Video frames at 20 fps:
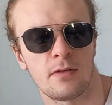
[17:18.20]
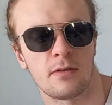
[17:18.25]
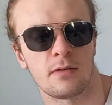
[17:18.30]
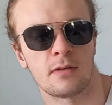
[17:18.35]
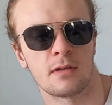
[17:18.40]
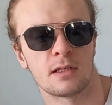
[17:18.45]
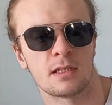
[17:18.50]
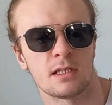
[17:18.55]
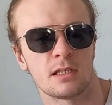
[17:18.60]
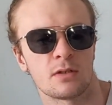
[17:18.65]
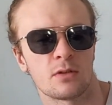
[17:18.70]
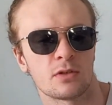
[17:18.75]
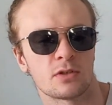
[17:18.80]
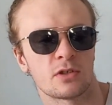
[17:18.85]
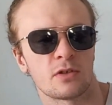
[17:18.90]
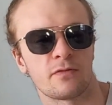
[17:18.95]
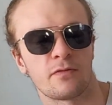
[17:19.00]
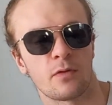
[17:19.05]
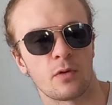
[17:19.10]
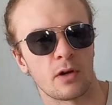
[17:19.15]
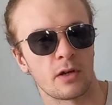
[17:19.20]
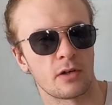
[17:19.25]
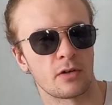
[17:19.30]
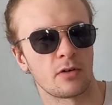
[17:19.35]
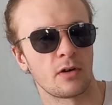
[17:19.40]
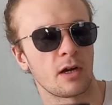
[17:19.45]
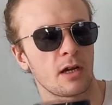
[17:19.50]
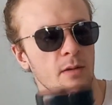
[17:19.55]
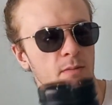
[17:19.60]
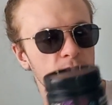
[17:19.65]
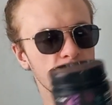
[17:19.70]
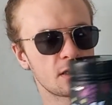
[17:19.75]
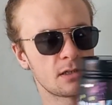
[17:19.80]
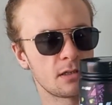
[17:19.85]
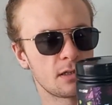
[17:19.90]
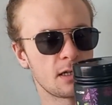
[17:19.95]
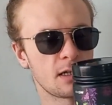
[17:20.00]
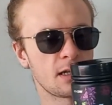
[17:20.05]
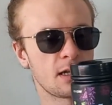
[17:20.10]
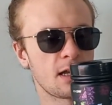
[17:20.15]
this is also 400 grams,
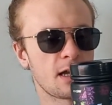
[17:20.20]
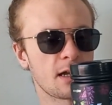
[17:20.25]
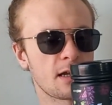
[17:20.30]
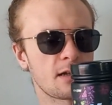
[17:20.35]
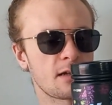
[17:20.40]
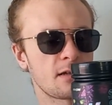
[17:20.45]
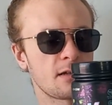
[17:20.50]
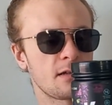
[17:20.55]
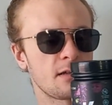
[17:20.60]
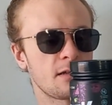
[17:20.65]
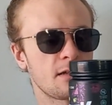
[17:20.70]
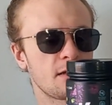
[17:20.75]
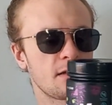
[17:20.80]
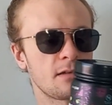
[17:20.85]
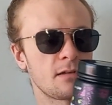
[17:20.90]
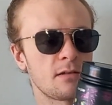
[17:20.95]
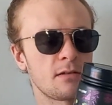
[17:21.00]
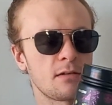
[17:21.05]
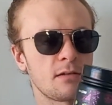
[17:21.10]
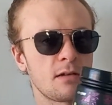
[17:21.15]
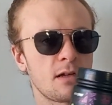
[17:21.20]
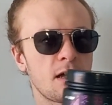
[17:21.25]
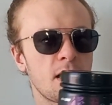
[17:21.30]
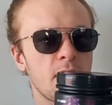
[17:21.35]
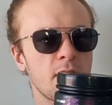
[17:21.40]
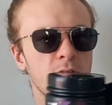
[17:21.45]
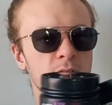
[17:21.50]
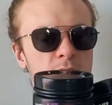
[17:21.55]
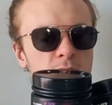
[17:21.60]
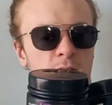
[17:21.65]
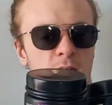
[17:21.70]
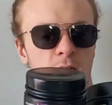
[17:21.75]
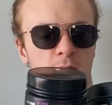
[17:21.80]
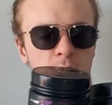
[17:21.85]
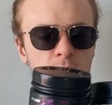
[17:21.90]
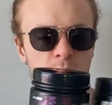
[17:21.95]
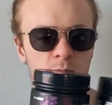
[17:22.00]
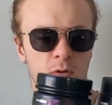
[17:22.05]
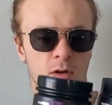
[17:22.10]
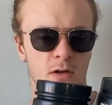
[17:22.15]
and like, how does that
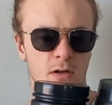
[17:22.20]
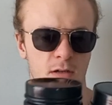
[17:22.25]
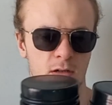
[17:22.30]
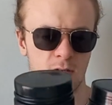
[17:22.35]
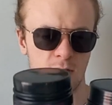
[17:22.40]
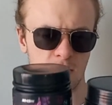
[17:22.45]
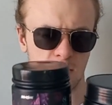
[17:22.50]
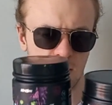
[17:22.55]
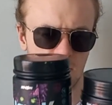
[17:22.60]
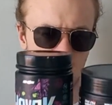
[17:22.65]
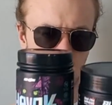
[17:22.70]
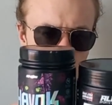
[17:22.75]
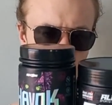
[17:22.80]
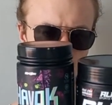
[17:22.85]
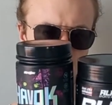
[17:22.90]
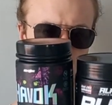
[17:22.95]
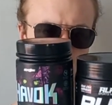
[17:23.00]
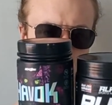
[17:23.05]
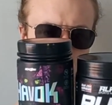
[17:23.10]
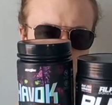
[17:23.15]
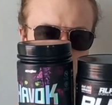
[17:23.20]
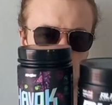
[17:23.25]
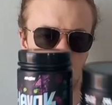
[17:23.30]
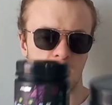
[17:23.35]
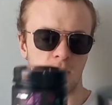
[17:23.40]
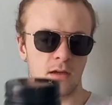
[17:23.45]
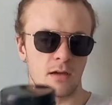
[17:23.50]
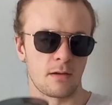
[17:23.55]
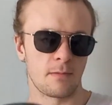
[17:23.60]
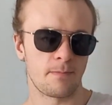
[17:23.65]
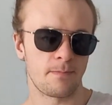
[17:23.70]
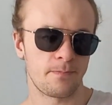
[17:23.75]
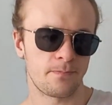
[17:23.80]
work? But yeah,